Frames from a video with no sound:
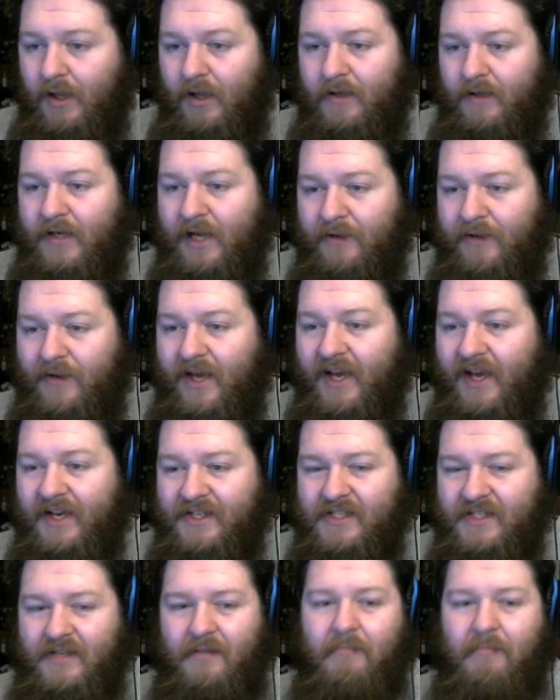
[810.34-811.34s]
Now
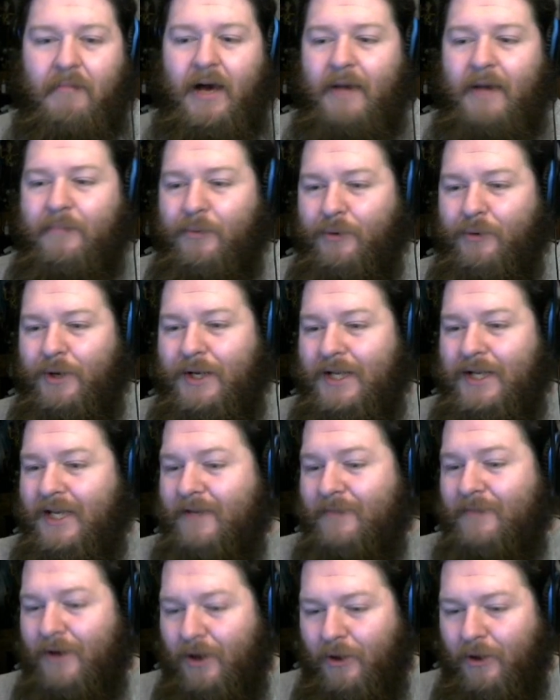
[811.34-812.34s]
next, my boy
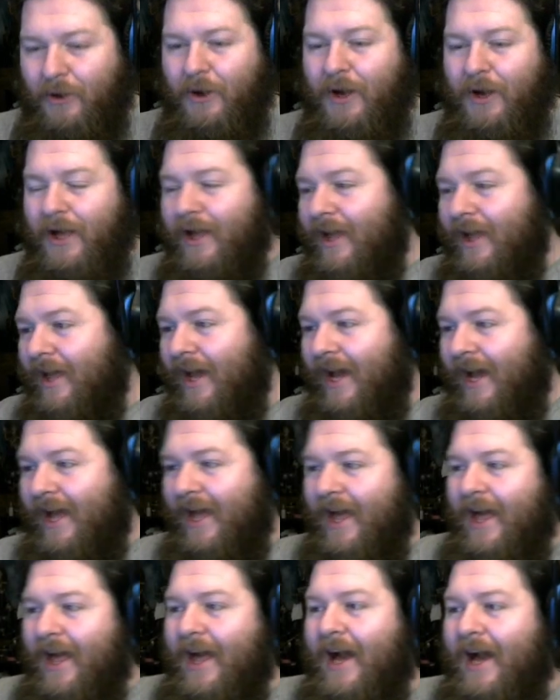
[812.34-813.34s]
Nemo.
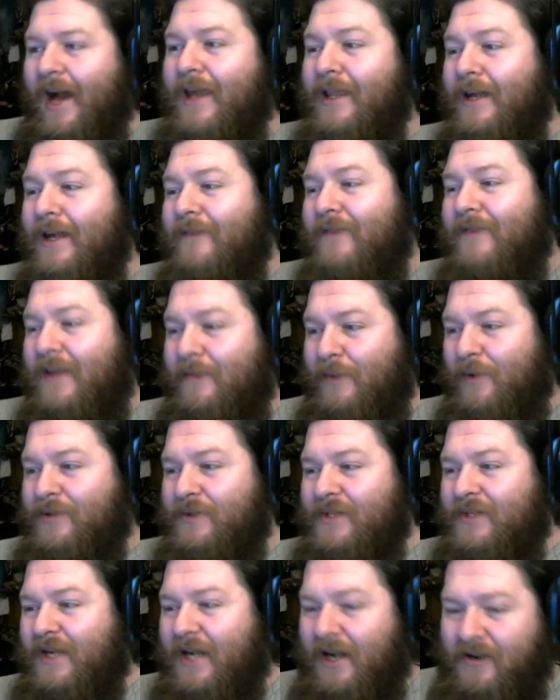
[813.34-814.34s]
I love Nemo
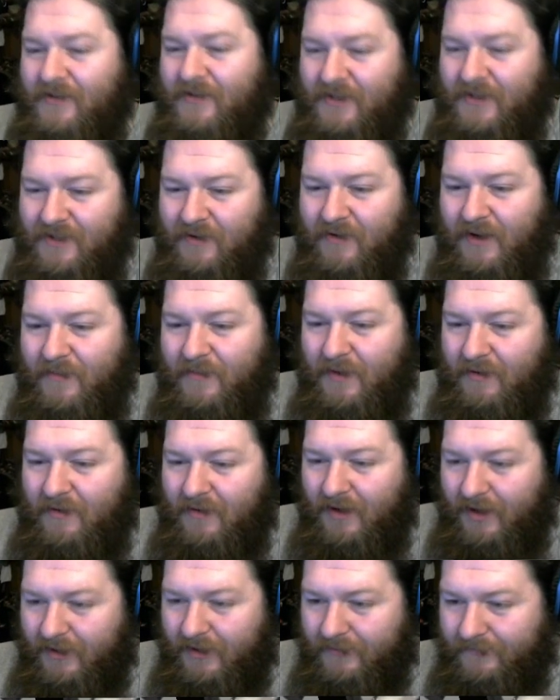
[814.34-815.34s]
as a character, don't get me
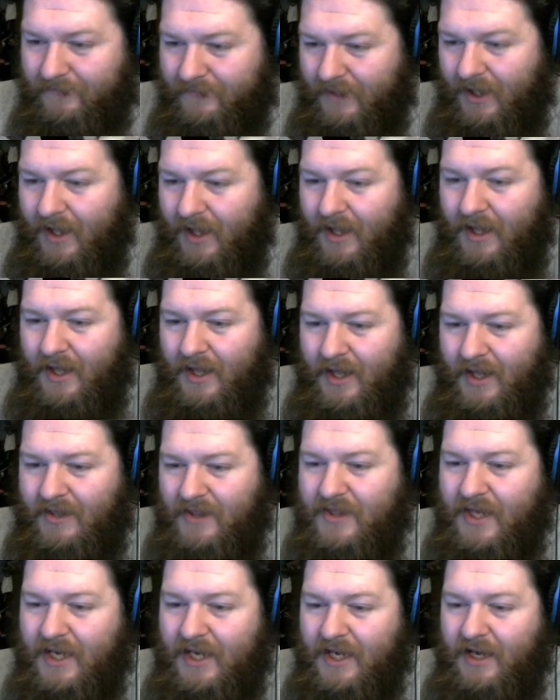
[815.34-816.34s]
wrong.
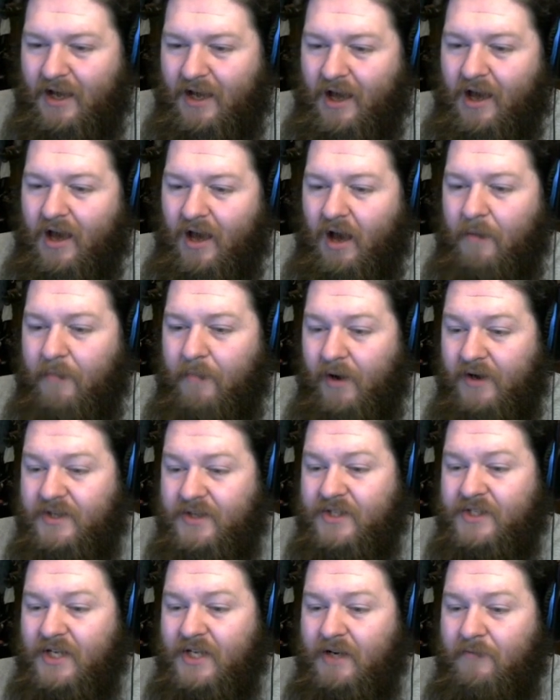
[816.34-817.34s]
The
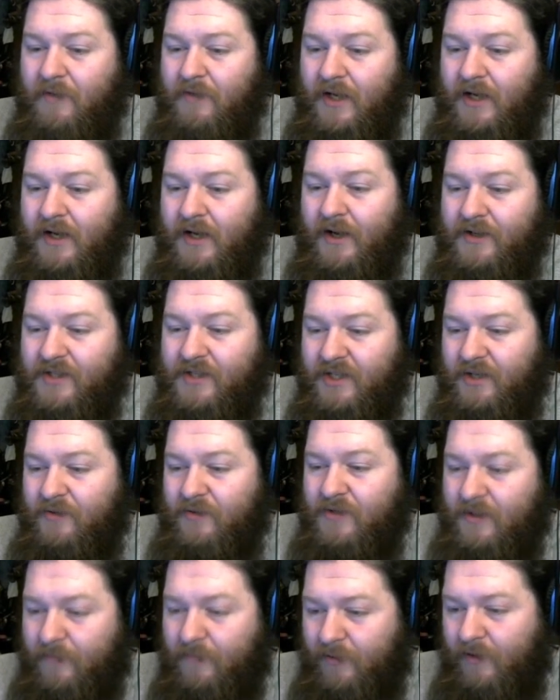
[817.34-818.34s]
Emergency
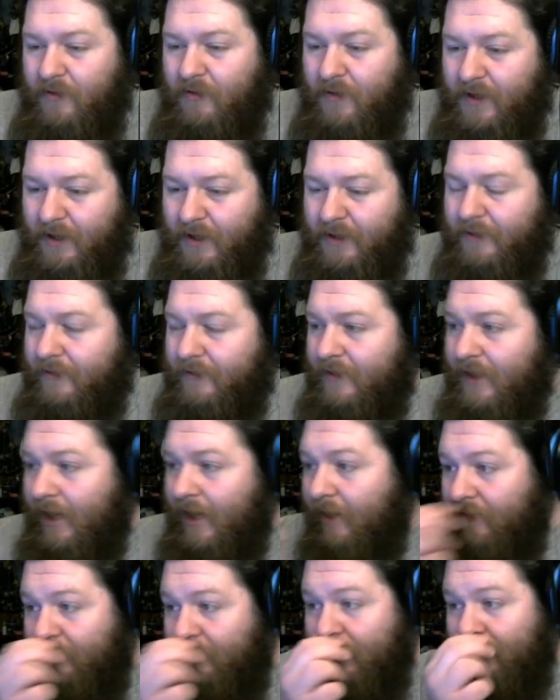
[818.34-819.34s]
Reconstitution Protocol.
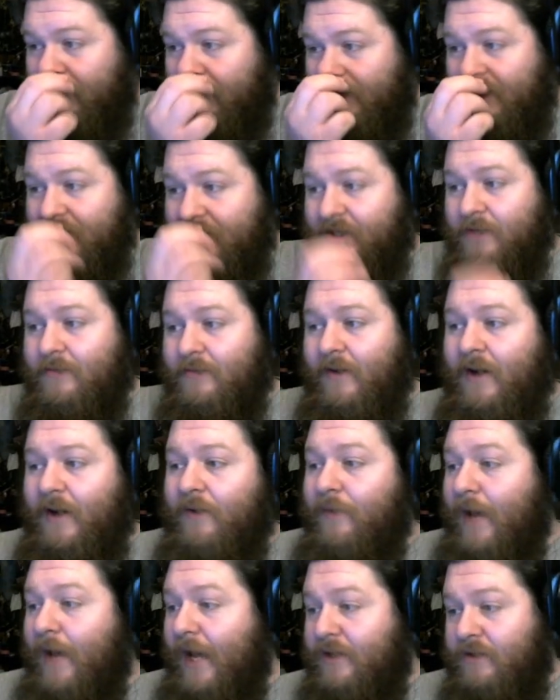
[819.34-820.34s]
Now remember, this is
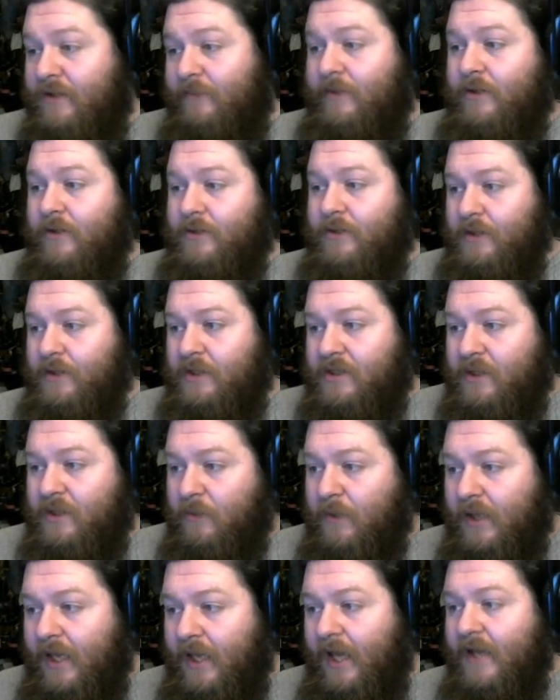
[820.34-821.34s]
about attribution, so
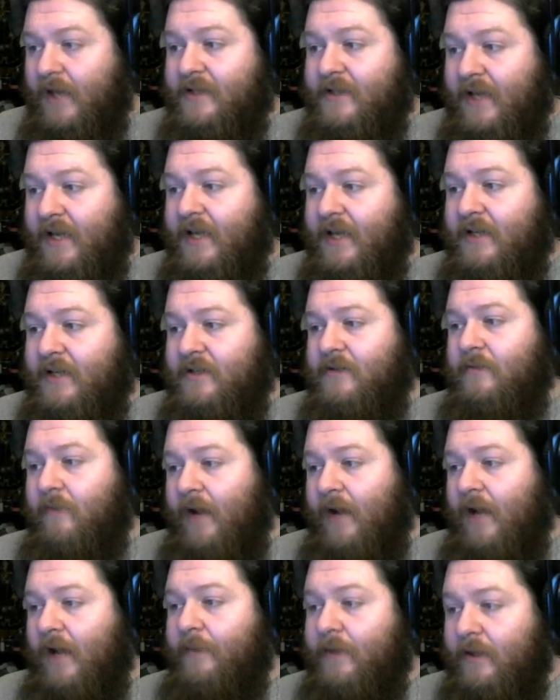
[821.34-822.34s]
we can't take into
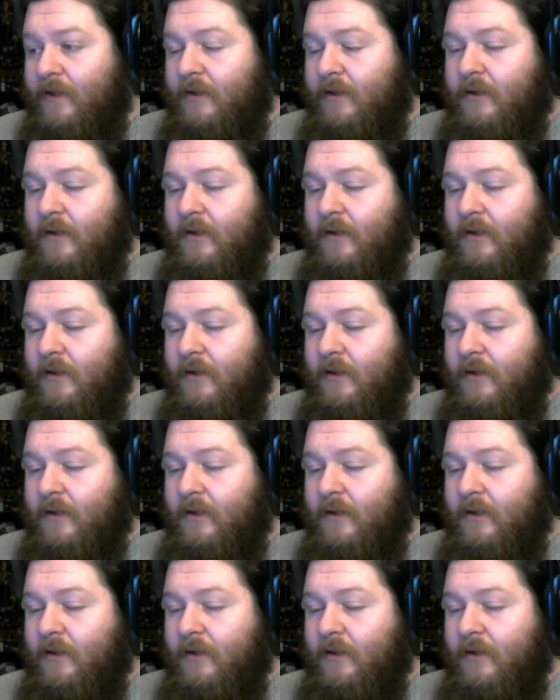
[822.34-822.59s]
Rabbit